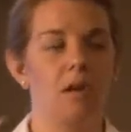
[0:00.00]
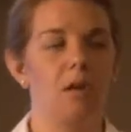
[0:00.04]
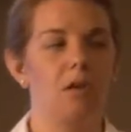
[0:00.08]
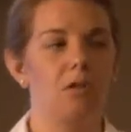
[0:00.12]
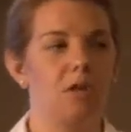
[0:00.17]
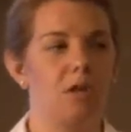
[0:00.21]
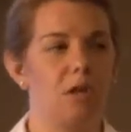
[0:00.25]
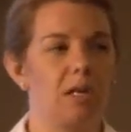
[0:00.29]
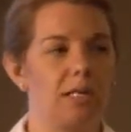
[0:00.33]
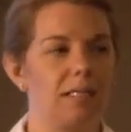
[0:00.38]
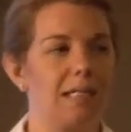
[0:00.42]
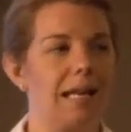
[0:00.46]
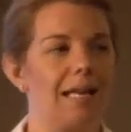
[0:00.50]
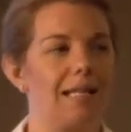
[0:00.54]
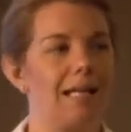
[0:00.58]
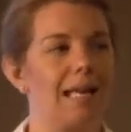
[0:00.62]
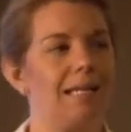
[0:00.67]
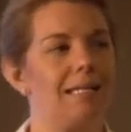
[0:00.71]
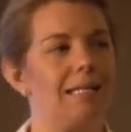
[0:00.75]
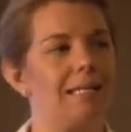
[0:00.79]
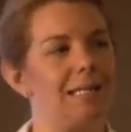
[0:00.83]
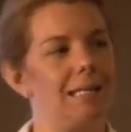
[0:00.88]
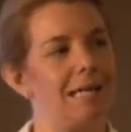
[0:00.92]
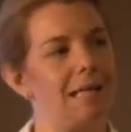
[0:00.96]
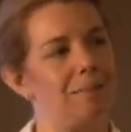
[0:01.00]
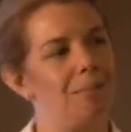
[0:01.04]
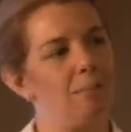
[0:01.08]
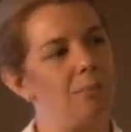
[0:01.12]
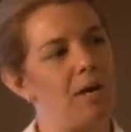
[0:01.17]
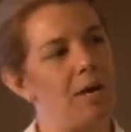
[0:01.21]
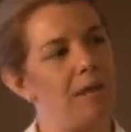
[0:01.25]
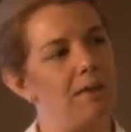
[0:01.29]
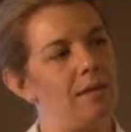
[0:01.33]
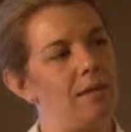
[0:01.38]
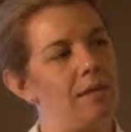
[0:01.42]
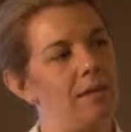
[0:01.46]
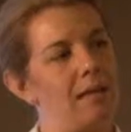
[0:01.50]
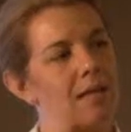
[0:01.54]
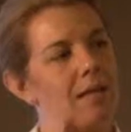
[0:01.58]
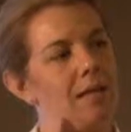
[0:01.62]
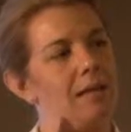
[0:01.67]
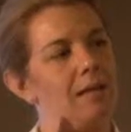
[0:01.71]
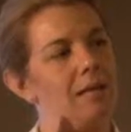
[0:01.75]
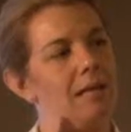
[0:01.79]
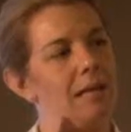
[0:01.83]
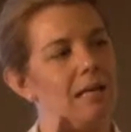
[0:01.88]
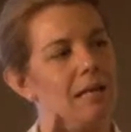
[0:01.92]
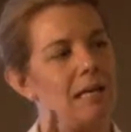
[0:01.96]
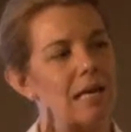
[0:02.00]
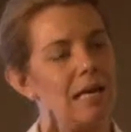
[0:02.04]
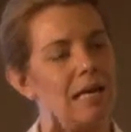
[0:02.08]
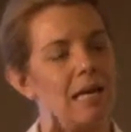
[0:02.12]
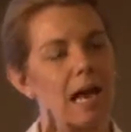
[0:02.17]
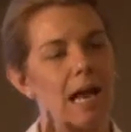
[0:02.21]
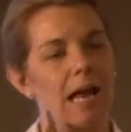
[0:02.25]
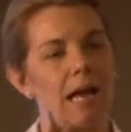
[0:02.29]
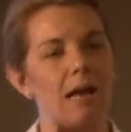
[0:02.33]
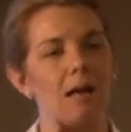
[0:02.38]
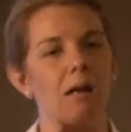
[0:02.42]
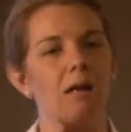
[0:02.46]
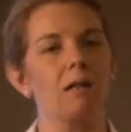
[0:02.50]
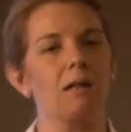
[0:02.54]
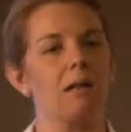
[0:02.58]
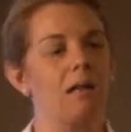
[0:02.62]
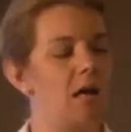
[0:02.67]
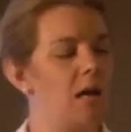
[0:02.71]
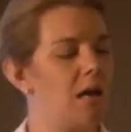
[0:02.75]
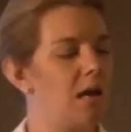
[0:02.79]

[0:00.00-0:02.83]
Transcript: So you're going to take that deep breath in and inhale.